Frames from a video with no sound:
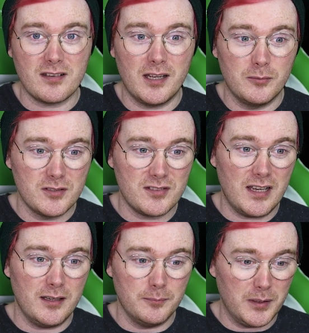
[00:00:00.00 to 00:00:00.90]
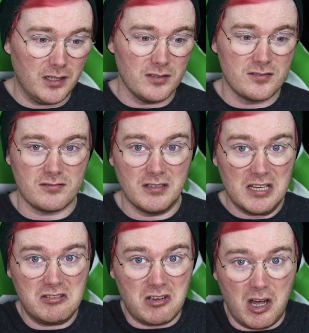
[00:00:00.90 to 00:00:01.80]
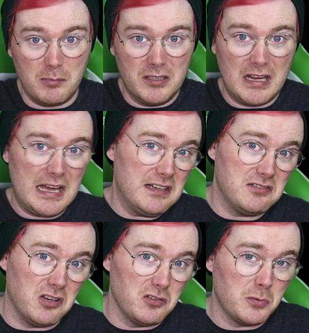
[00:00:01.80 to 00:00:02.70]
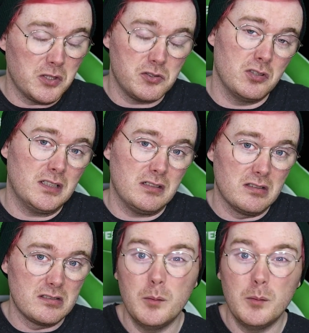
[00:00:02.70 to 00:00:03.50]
I would say, because it's common and it does what a tunic does.